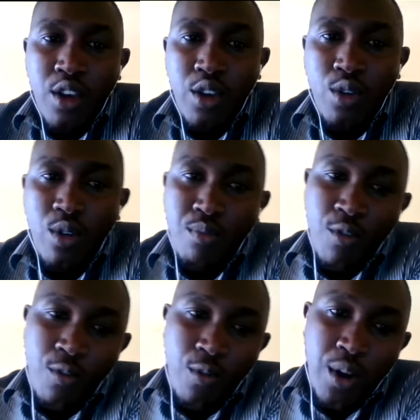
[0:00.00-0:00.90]
you
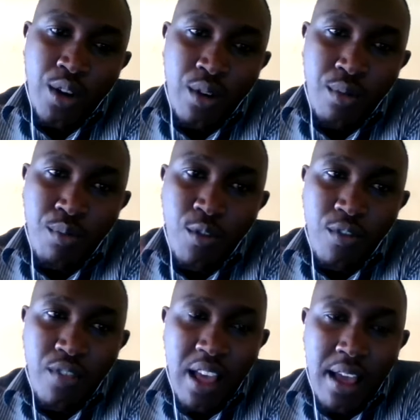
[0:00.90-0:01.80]
remove, when you remove
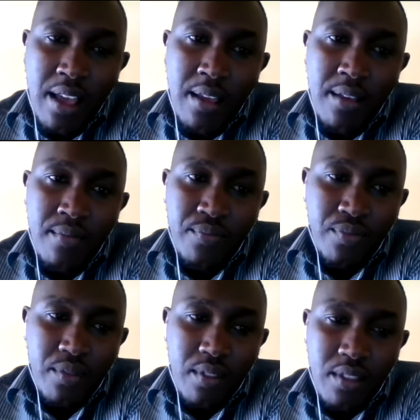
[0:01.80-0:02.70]
the,
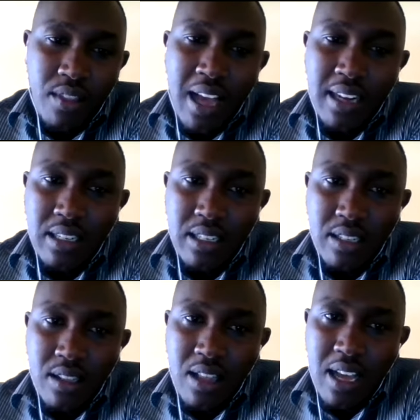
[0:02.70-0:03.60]
that,
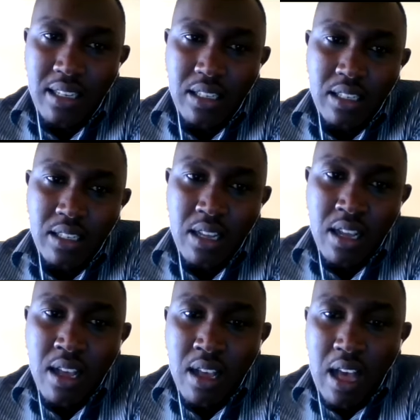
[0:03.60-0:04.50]
that
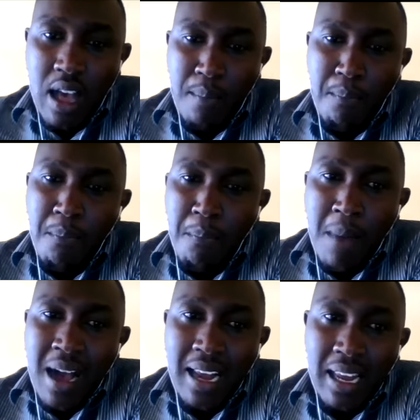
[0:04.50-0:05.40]
uh,
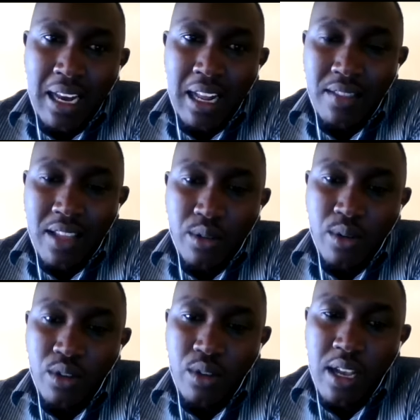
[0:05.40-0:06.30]
bark that we
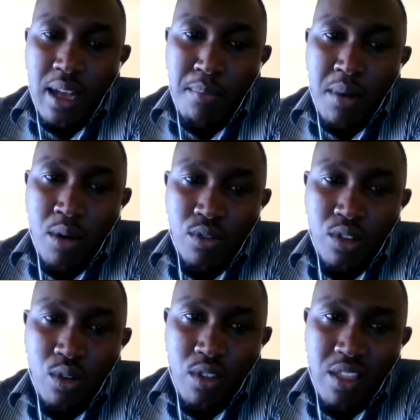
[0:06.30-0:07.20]
are talking about
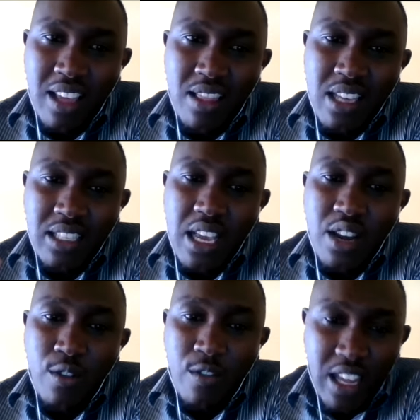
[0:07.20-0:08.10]
or the, the skin
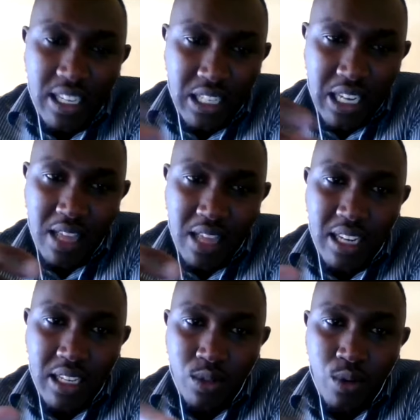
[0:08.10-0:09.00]
of the tree,
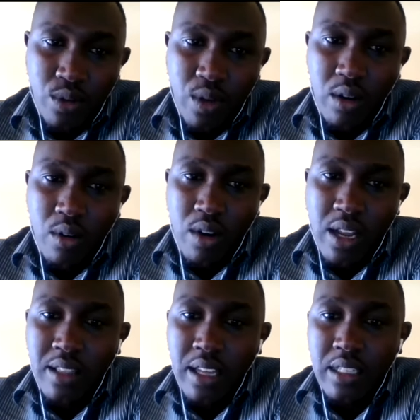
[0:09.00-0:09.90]
that is what we are
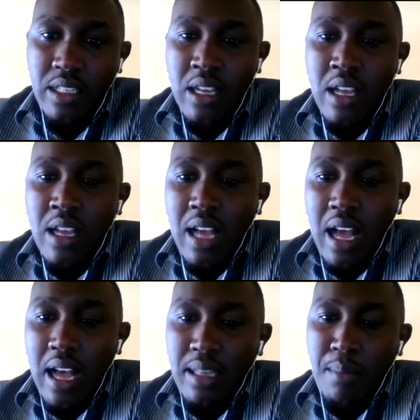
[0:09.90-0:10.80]
calling that
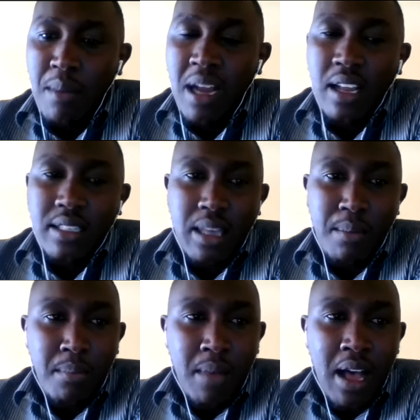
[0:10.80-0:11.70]
uh, some,
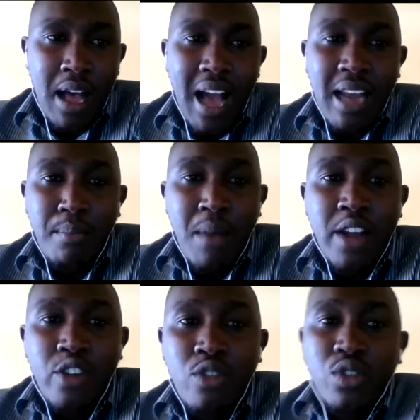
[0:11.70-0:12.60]
some uh,
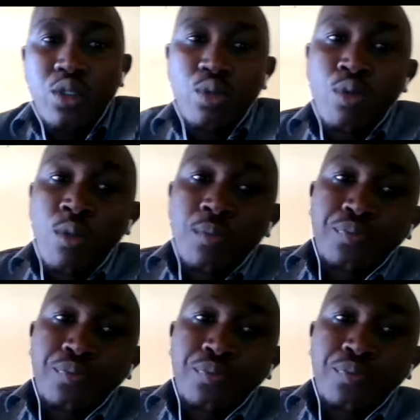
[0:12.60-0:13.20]
man used to